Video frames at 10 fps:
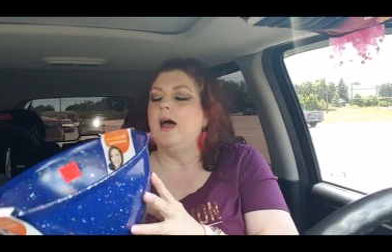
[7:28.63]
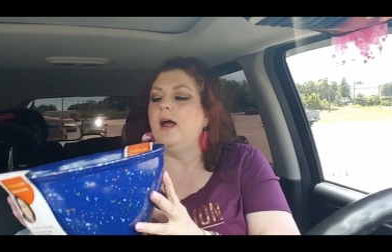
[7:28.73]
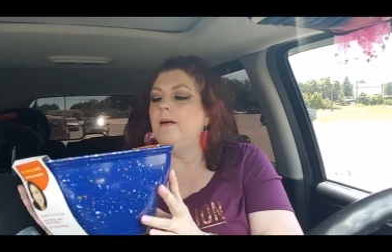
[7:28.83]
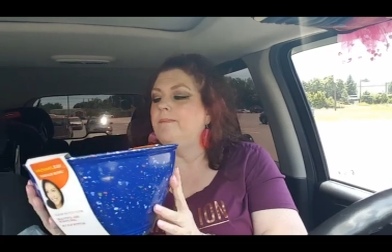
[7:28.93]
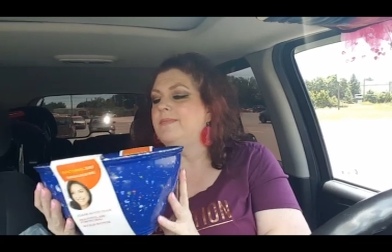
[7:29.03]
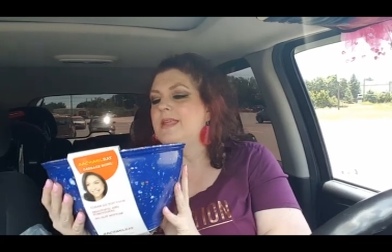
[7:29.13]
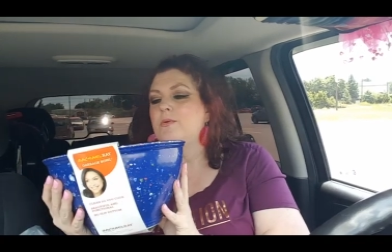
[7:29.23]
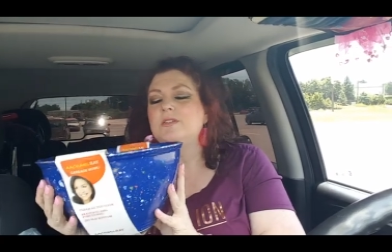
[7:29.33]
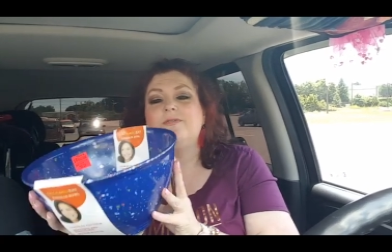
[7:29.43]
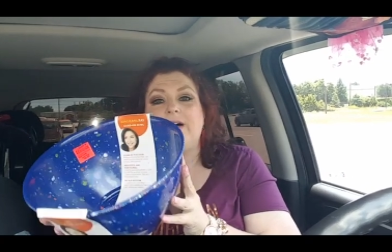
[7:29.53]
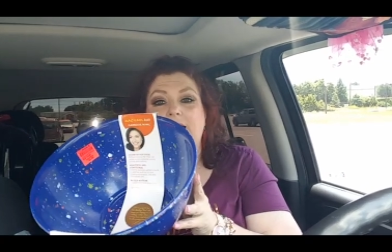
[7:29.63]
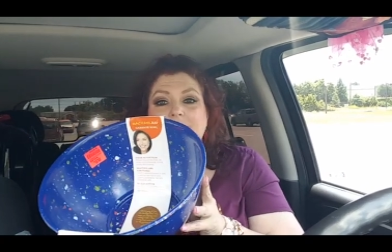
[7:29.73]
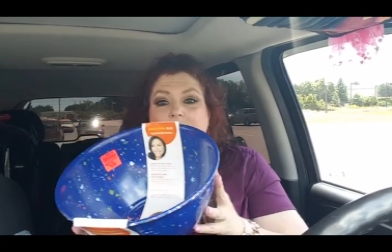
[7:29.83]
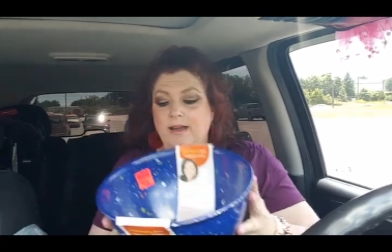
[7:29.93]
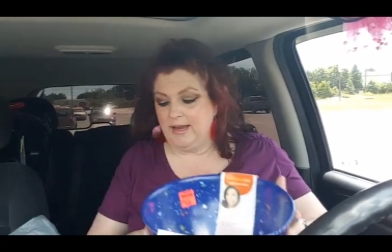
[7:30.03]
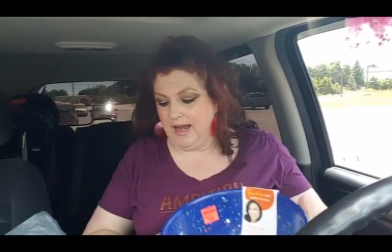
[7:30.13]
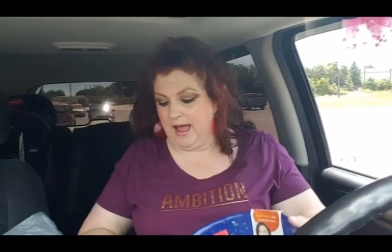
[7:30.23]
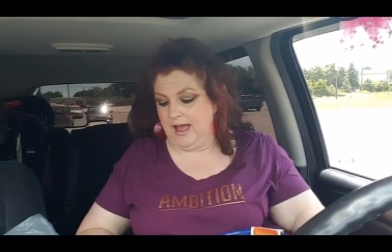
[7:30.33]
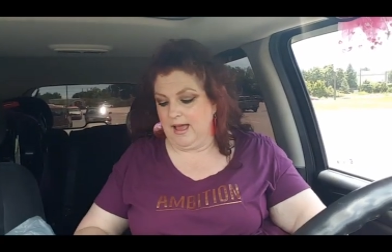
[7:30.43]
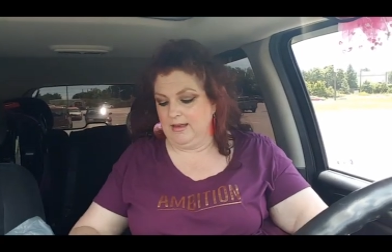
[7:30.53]
Um, it was
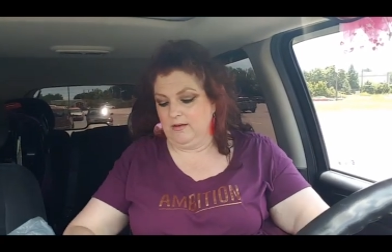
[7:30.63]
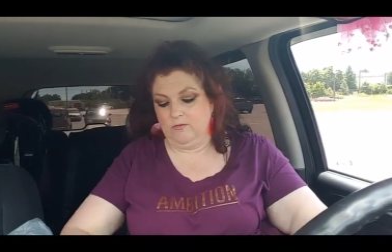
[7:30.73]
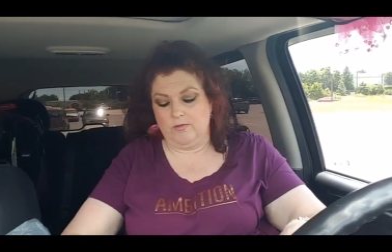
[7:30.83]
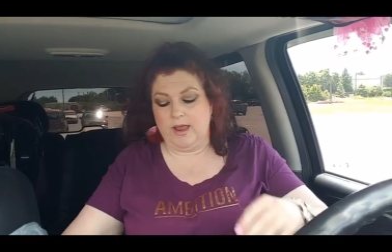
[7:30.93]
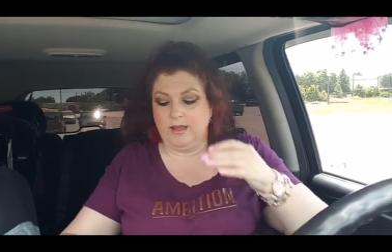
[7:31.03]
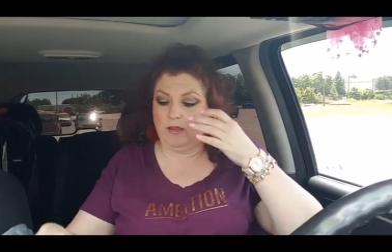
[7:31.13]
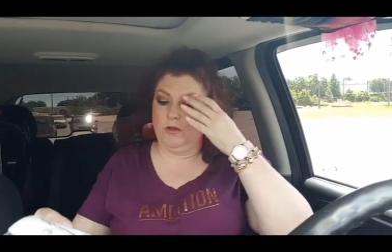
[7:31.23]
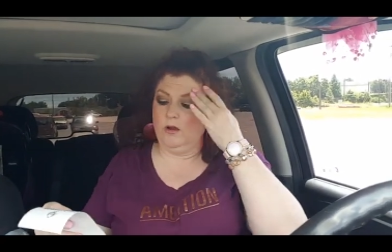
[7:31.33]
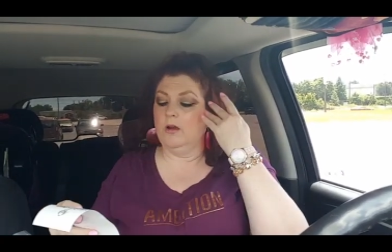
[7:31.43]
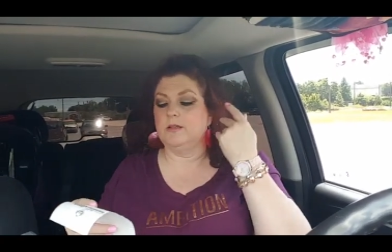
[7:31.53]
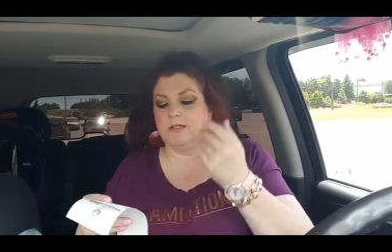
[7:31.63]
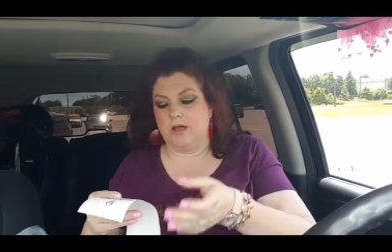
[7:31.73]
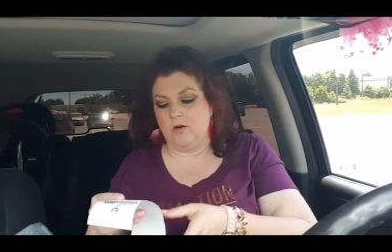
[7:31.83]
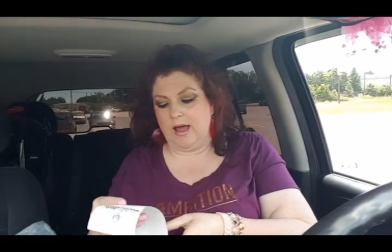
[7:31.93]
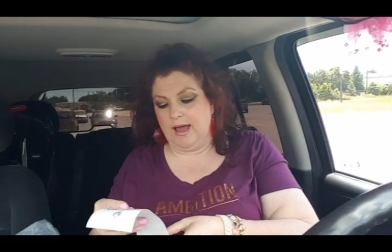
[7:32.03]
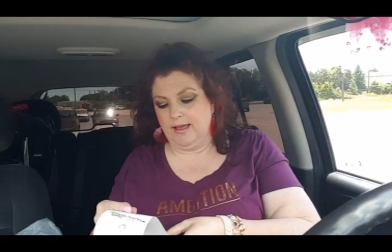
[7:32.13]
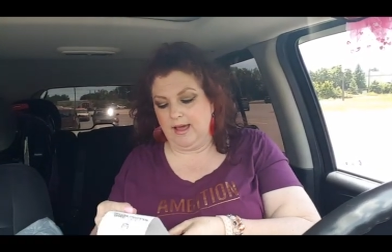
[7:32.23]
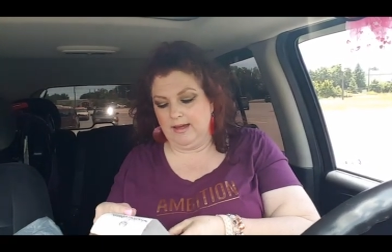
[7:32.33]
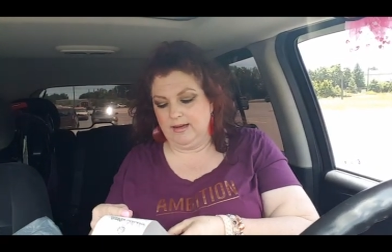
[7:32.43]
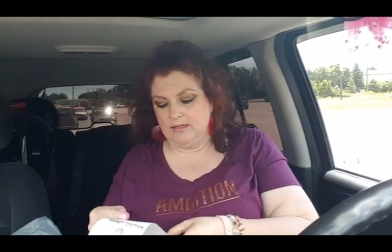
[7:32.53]
$5.99 regular, so I
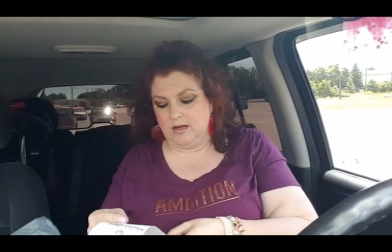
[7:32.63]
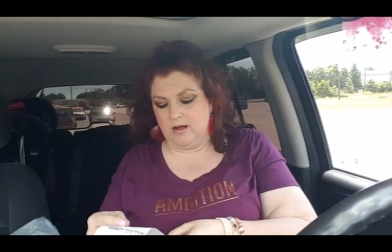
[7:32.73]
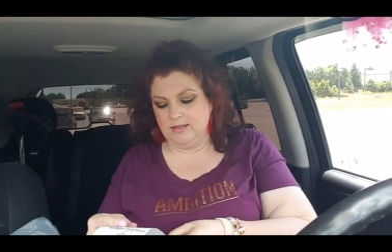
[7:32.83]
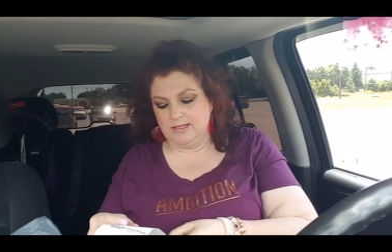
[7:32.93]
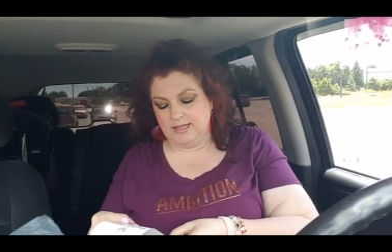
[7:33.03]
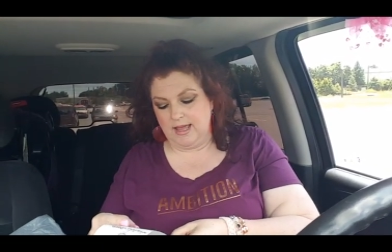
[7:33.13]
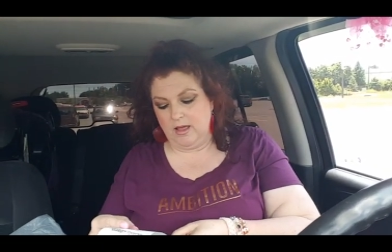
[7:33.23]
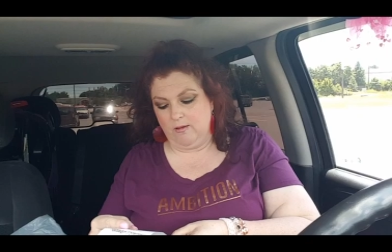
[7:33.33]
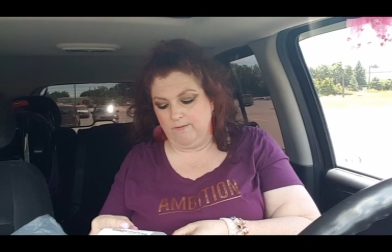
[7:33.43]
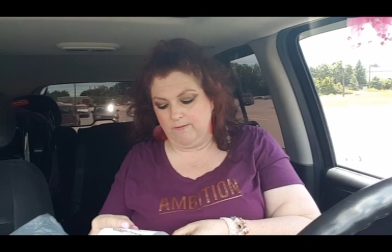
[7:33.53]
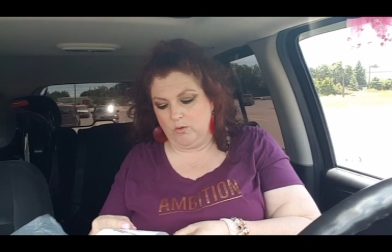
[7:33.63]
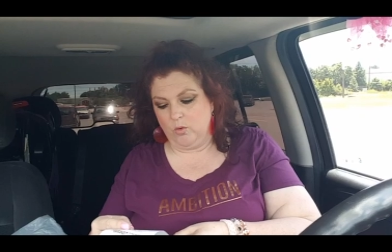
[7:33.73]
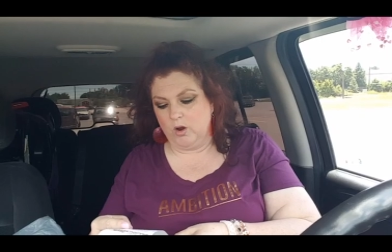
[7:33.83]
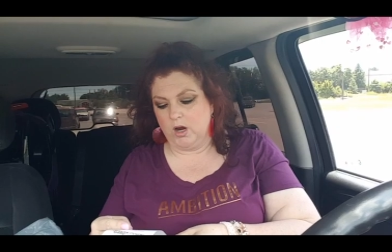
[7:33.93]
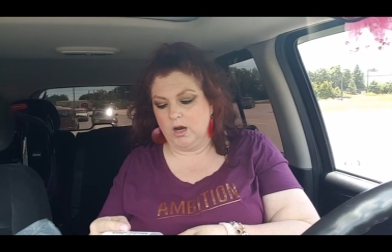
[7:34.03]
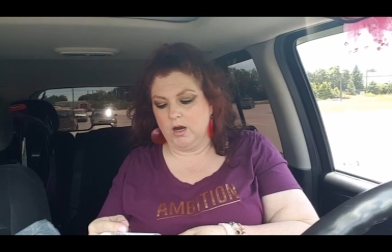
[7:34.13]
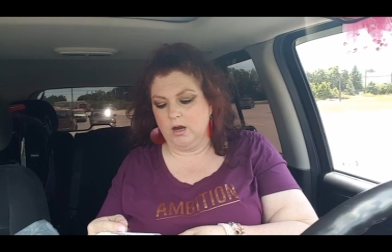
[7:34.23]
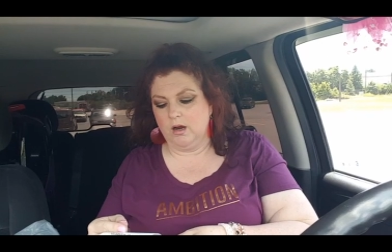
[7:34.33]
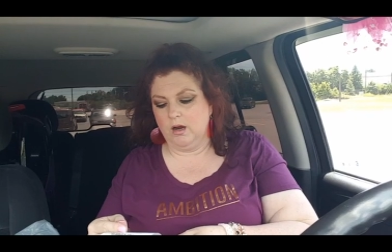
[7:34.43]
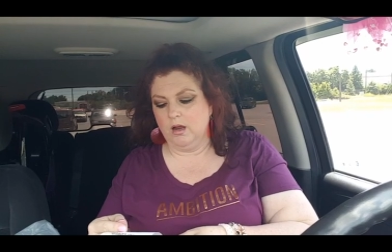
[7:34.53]
got it on sale
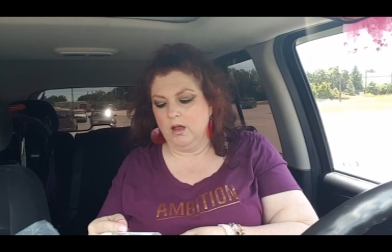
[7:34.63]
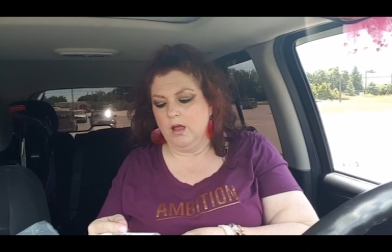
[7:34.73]
for